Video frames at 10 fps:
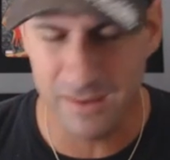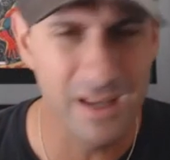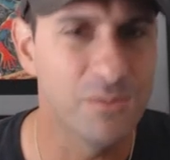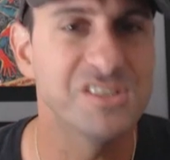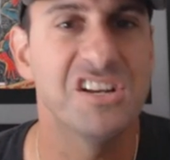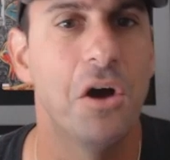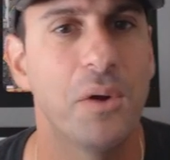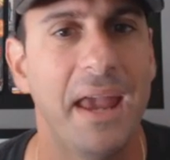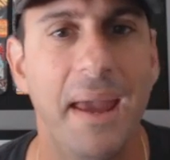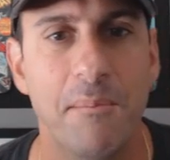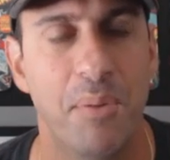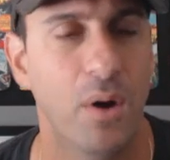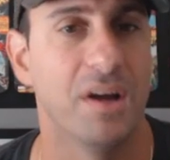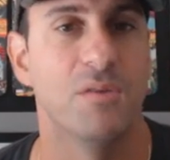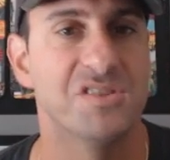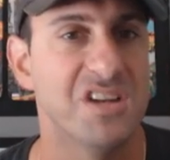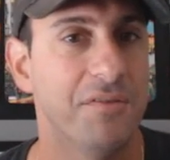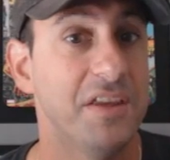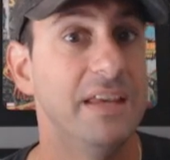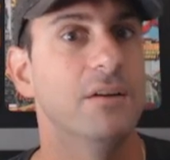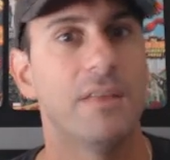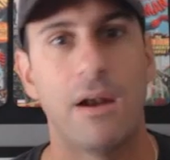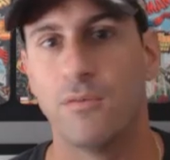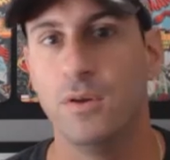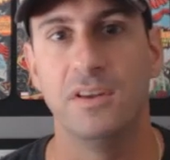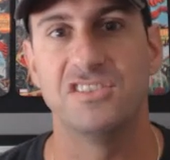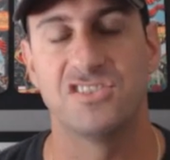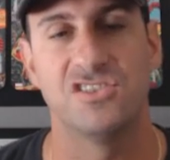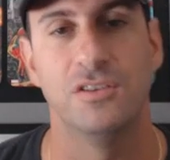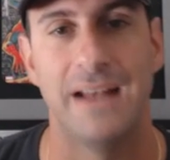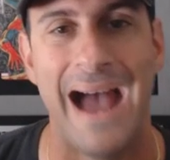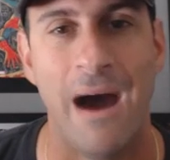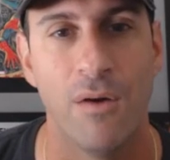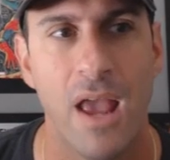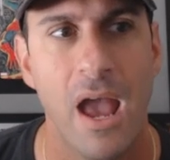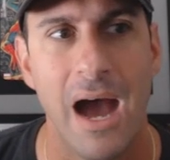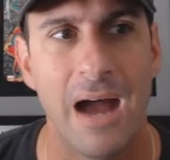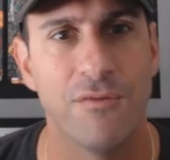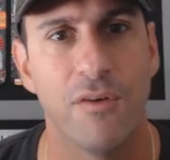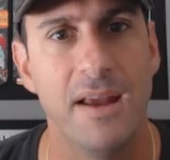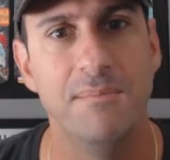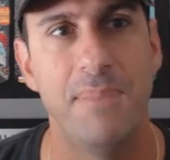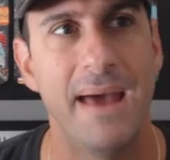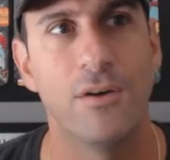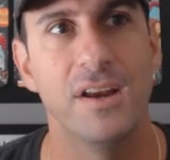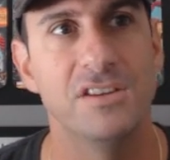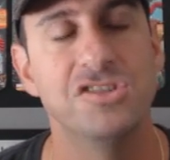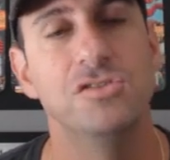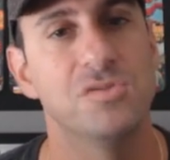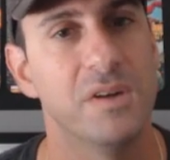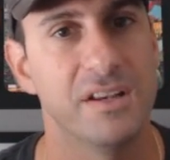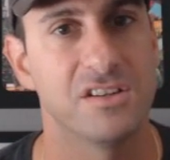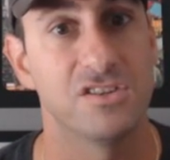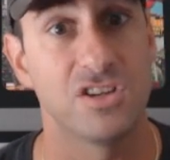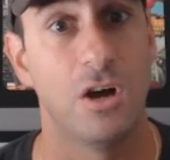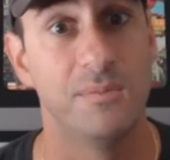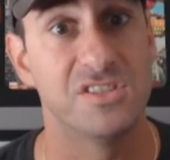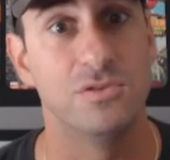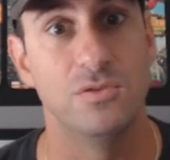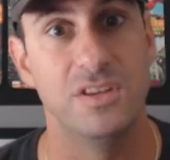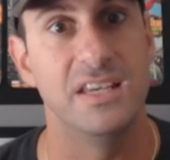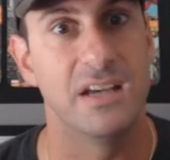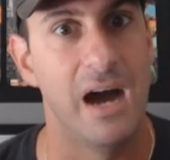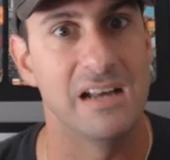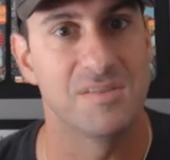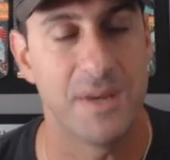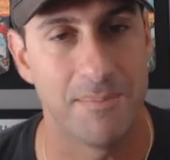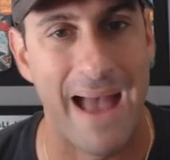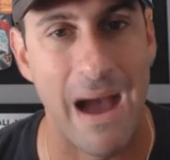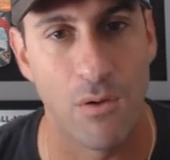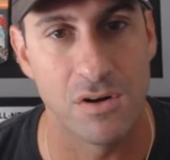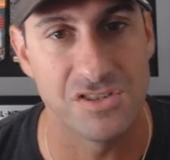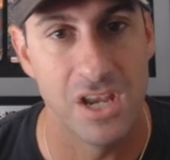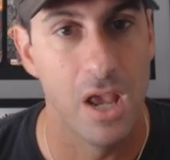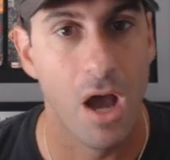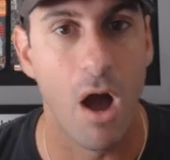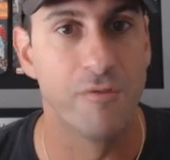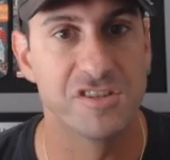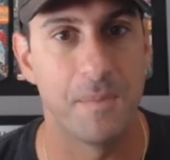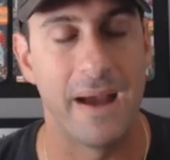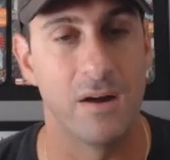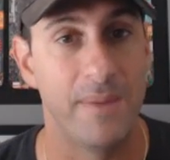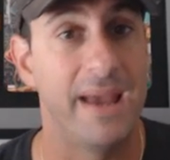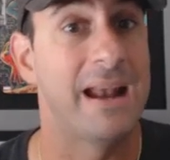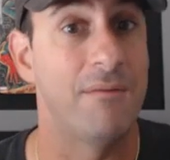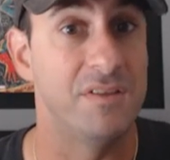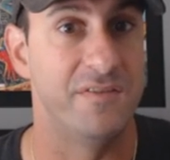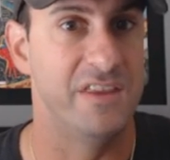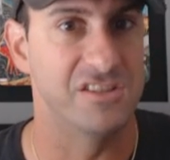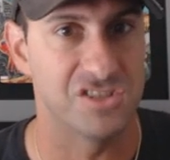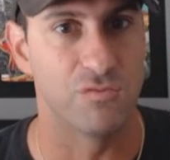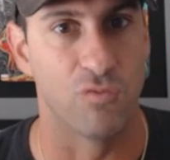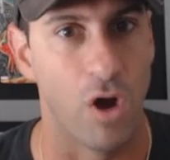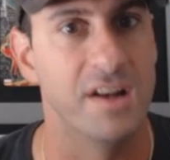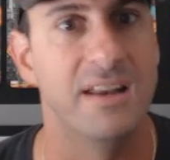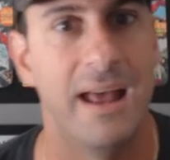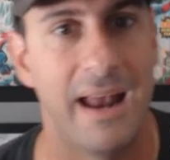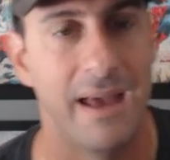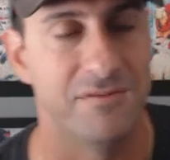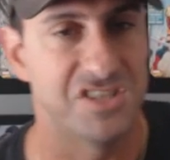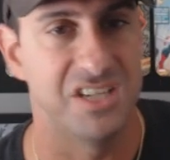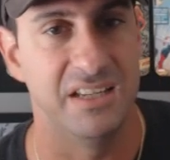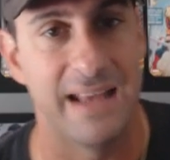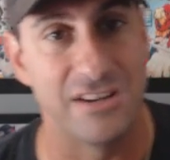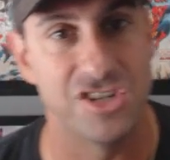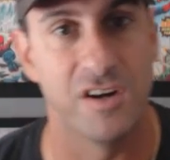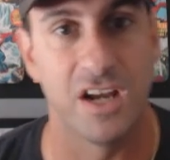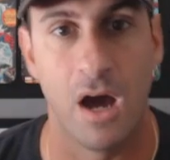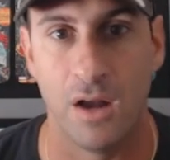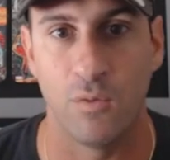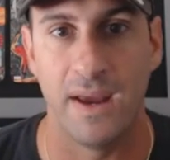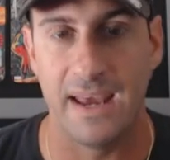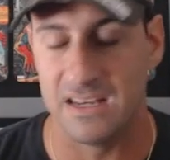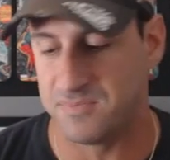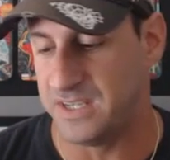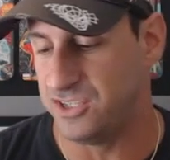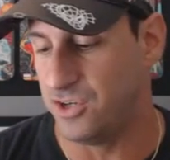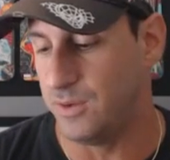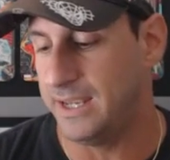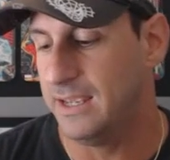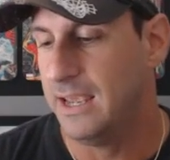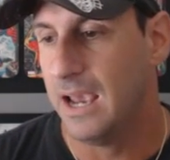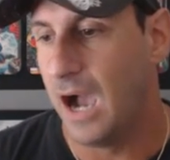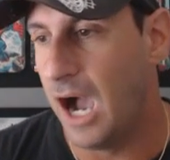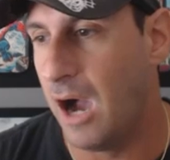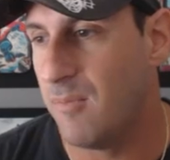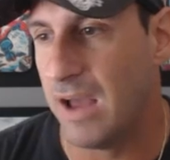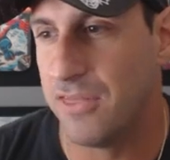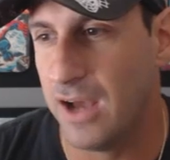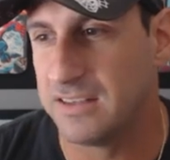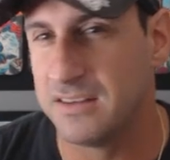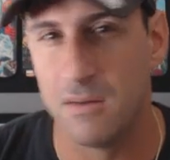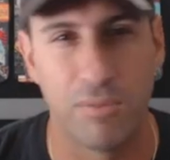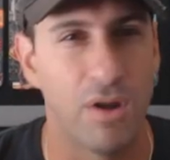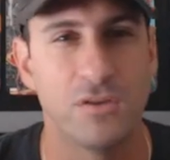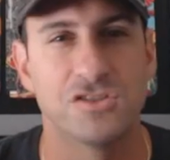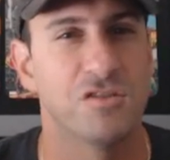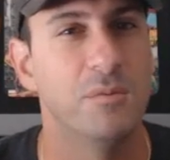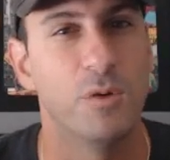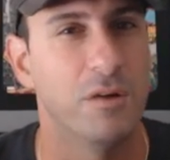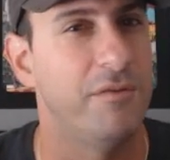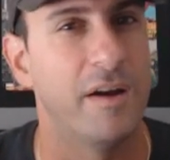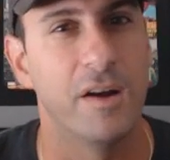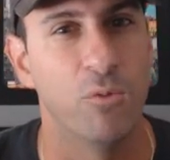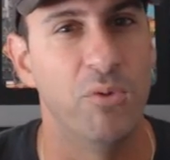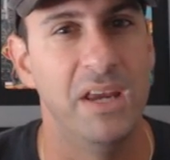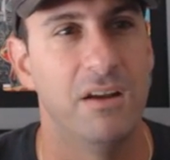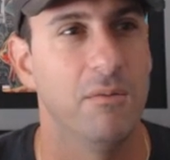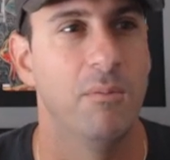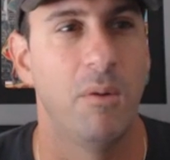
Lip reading: I thought it was an okay book. It was nothing here that really stood out. I've read better issues when it's come to the cosmic powers of Spider-Man out of this run that I've seen that Jerry Conway has been doing. I thought that the Brothers Grimm were a very weak